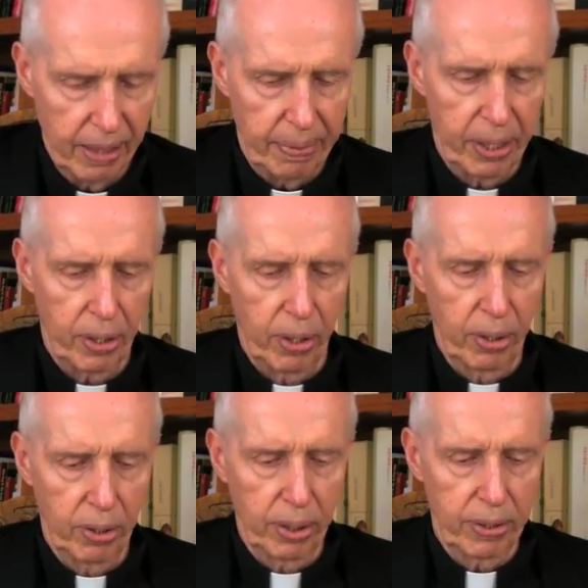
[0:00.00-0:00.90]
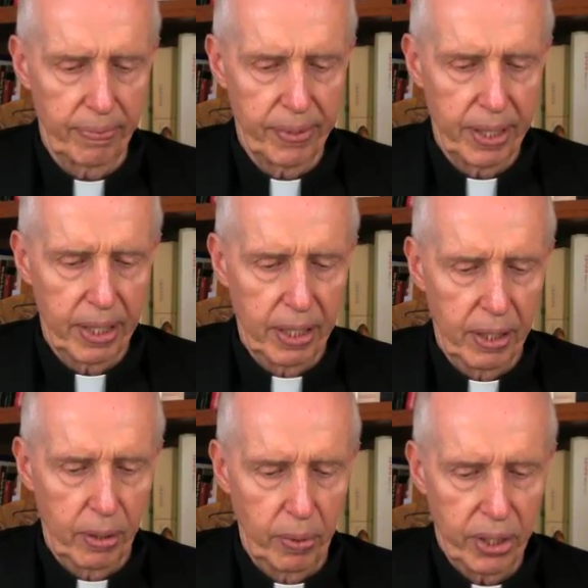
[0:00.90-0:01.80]
Behold,
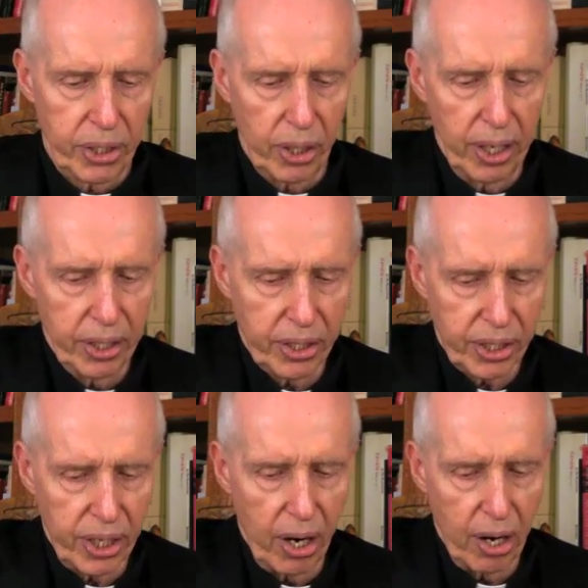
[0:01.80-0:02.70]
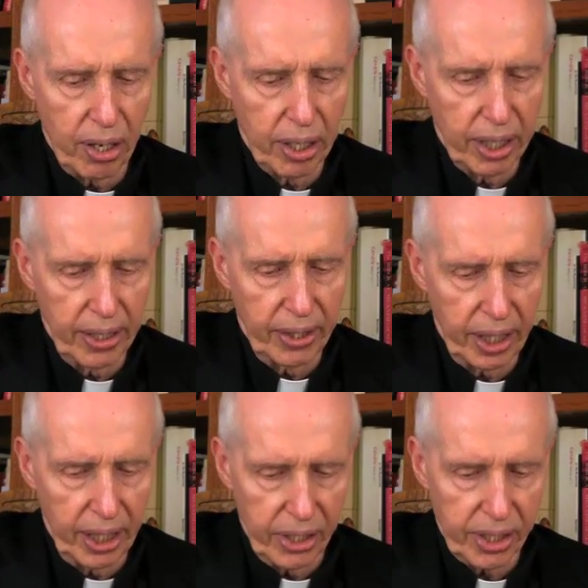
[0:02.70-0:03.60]
we saw his star in the
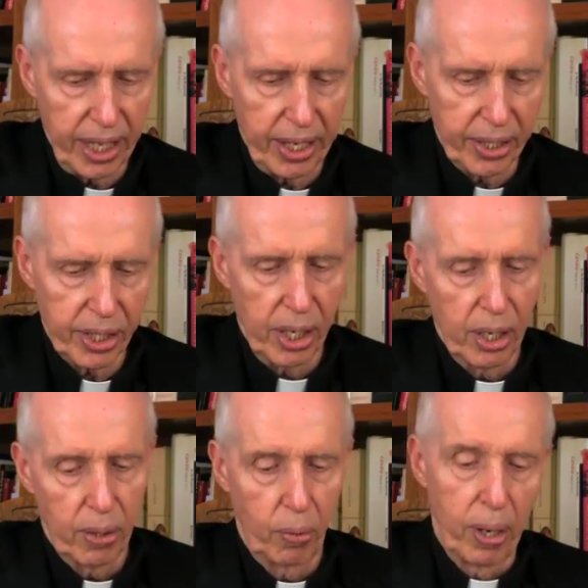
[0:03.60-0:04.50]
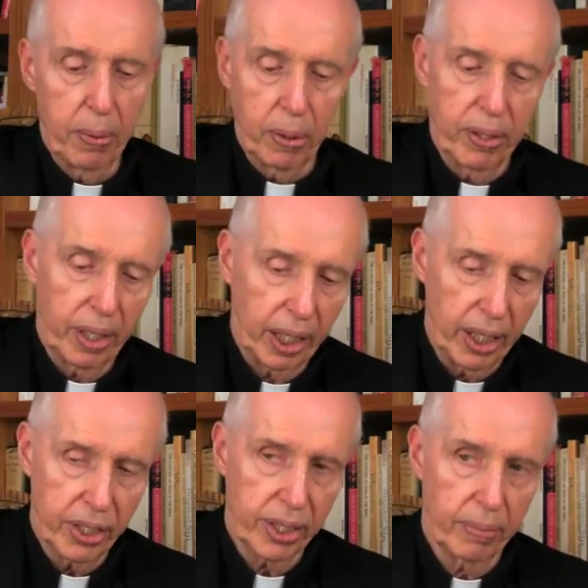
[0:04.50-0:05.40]
east. That is, we were in the
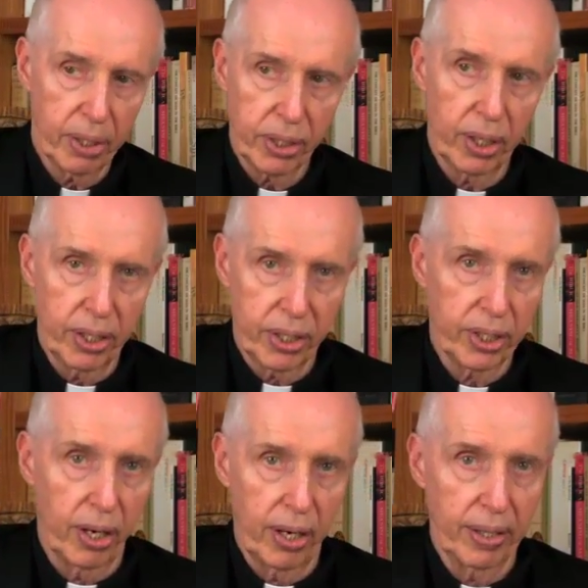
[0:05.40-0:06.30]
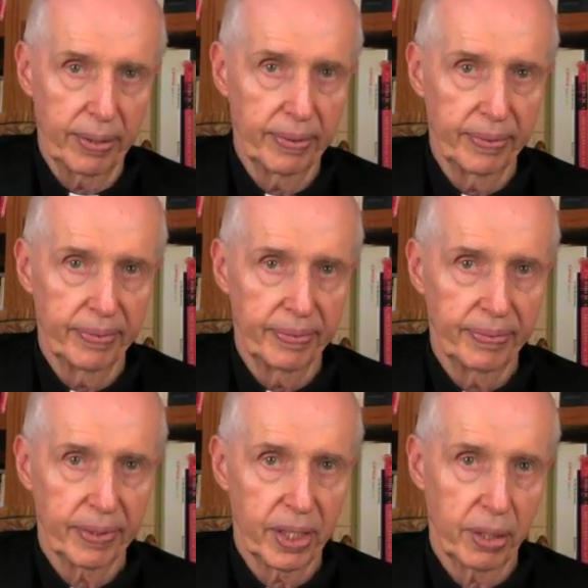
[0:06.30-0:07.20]
east and we saw his star,
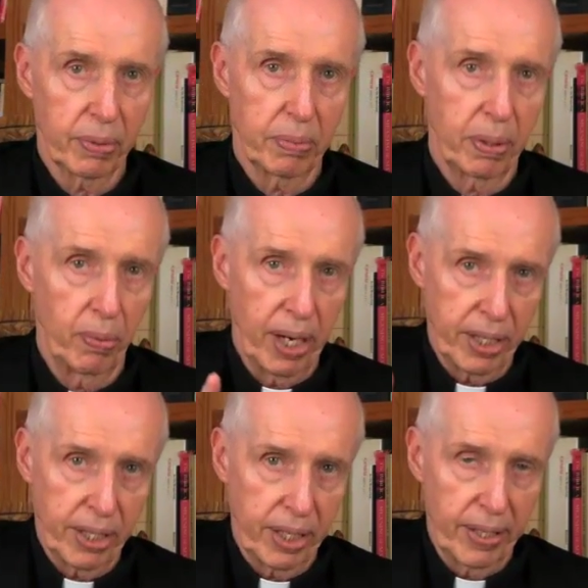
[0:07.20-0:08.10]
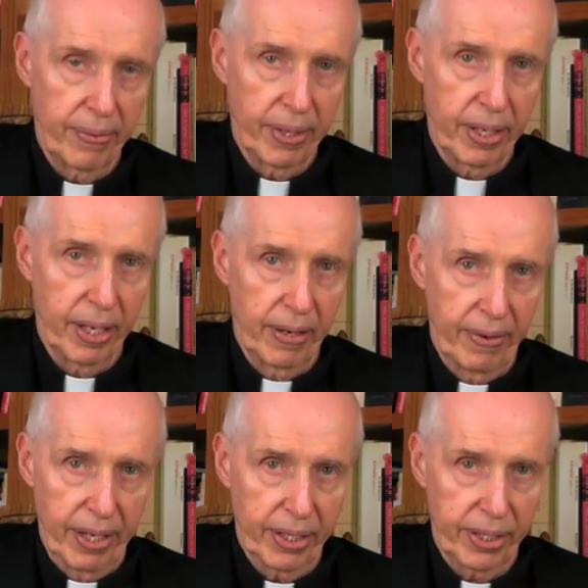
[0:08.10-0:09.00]
because it would be west of
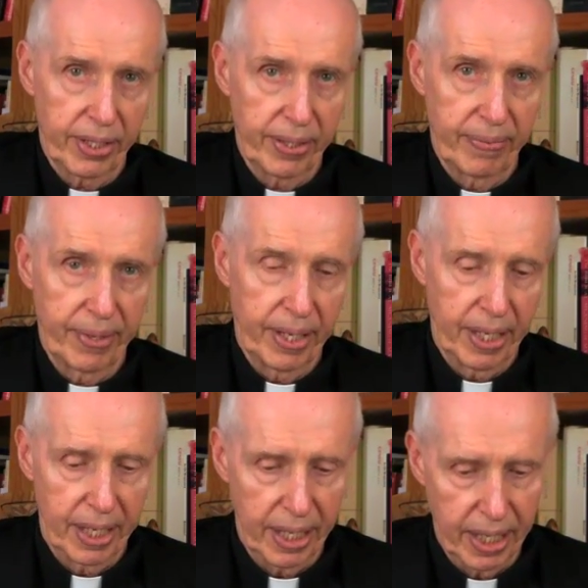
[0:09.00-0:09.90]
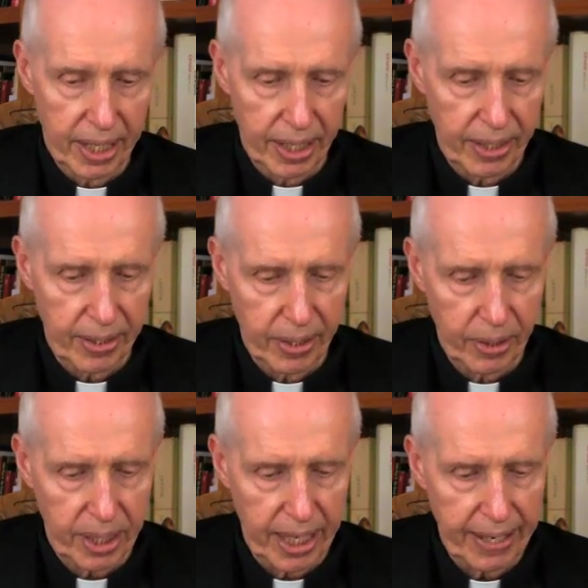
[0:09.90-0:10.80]
us.
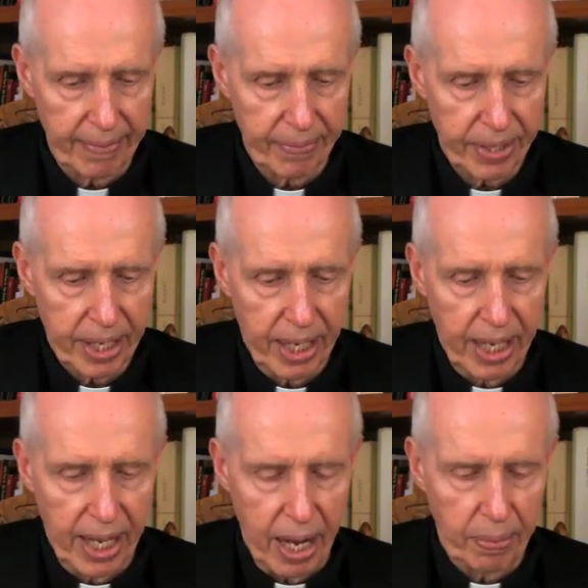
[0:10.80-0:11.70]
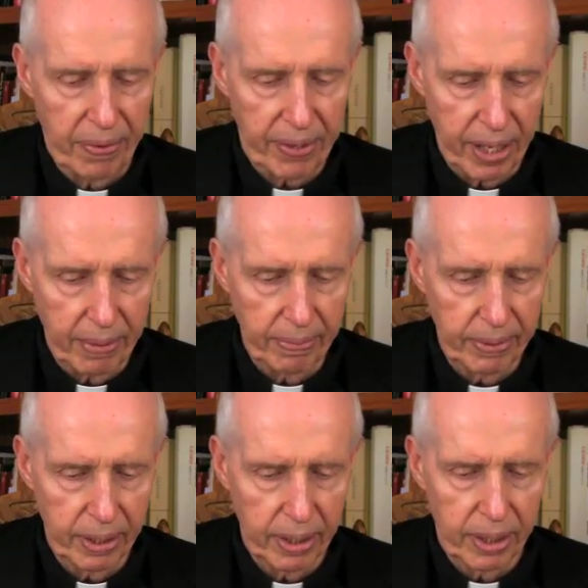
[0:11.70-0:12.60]
Okay? And we've come
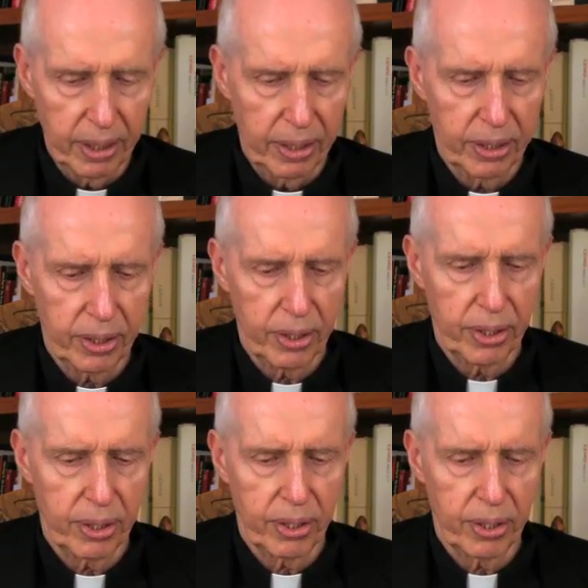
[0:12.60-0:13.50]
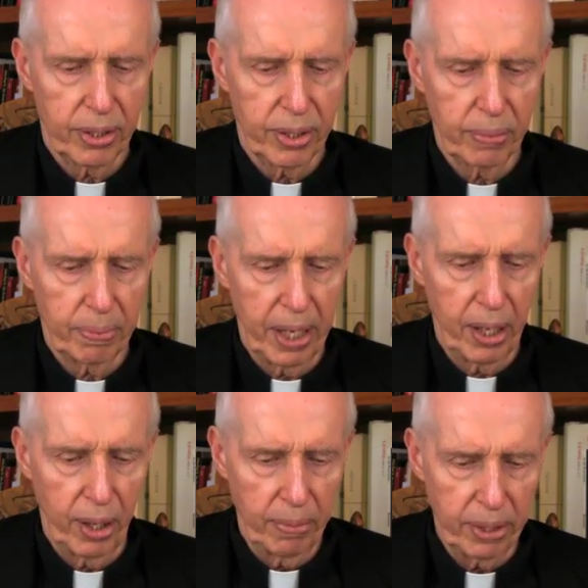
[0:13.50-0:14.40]
to pay
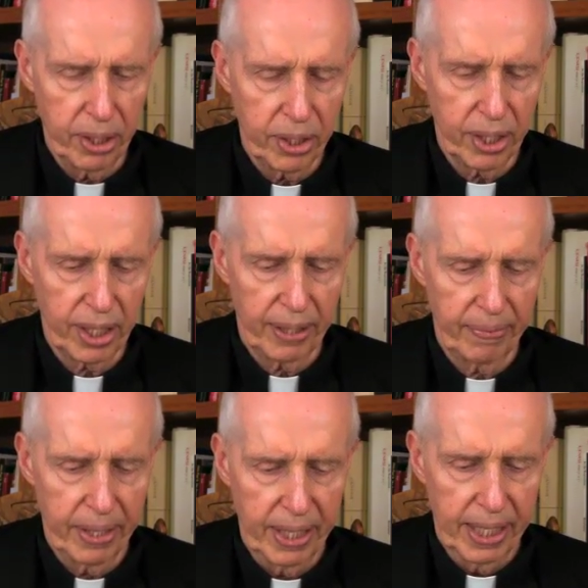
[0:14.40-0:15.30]
homage to him.